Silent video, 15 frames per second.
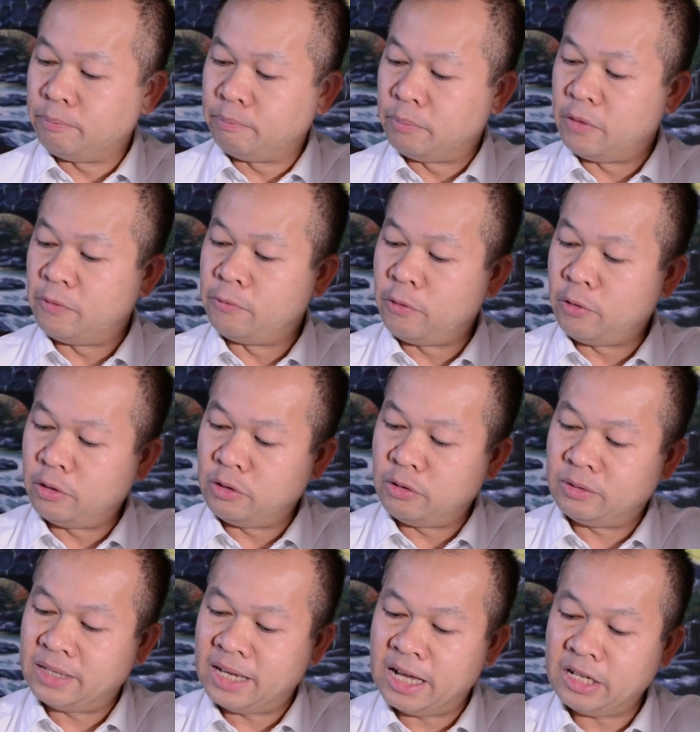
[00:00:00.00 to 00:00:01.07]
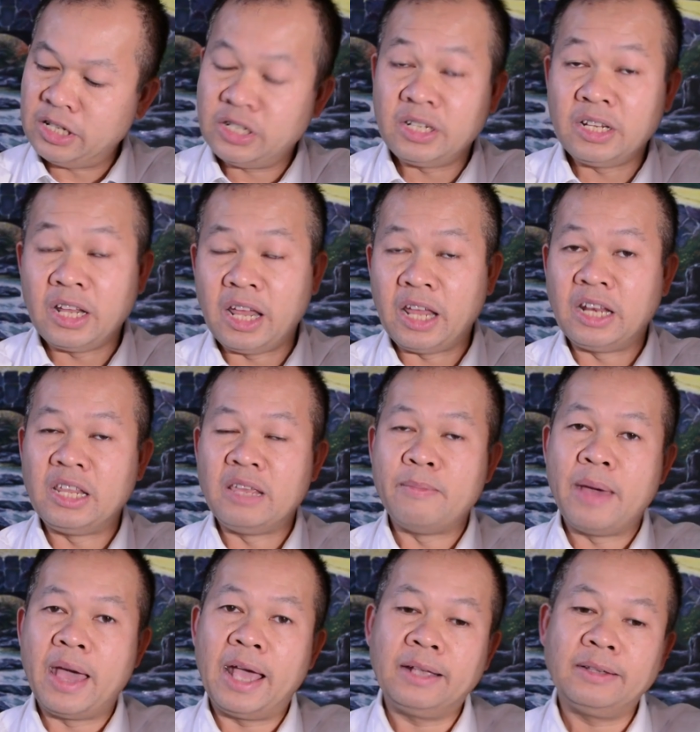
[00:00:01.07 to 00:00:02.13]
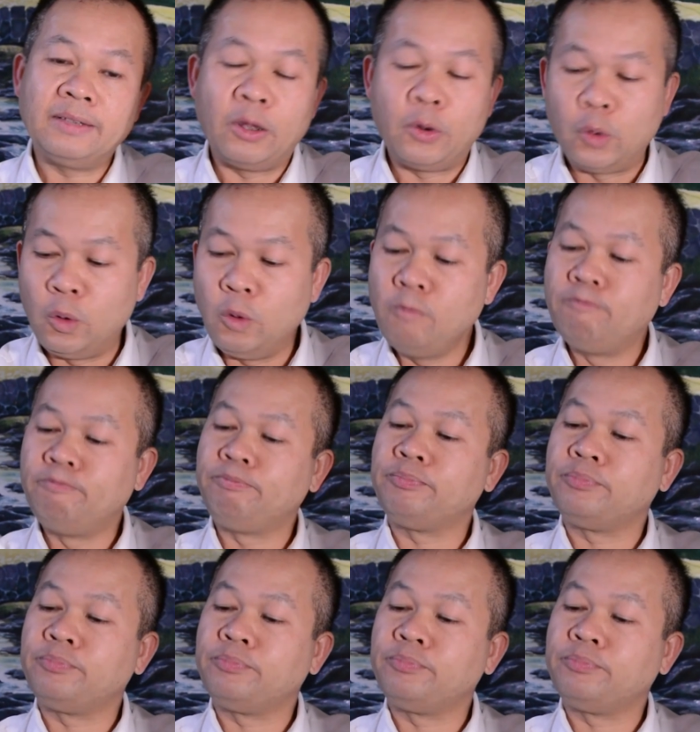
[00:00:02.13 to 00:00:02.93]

Before you touch any mask at all,